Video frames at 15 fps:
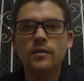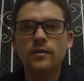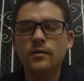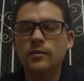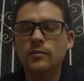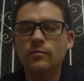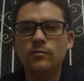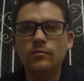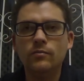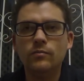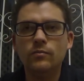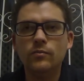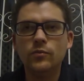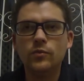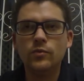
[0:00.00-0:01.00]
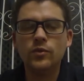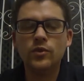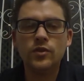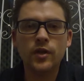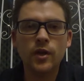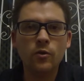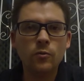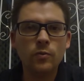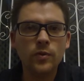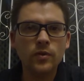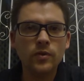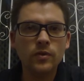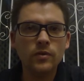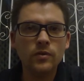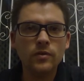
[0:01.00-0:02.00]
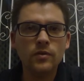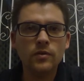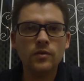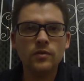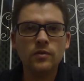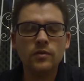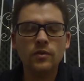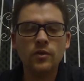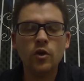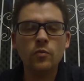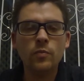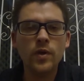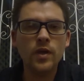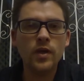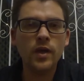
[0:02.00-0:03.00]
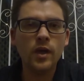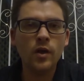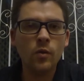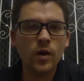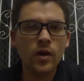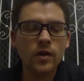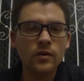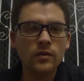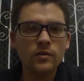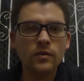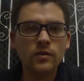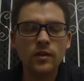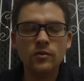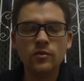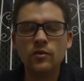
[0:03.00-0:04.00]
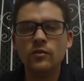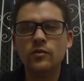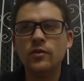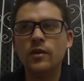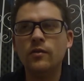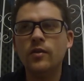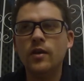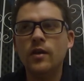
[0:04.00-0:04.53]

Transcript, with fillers: um, scalpels, OP airways, that sort of stuff.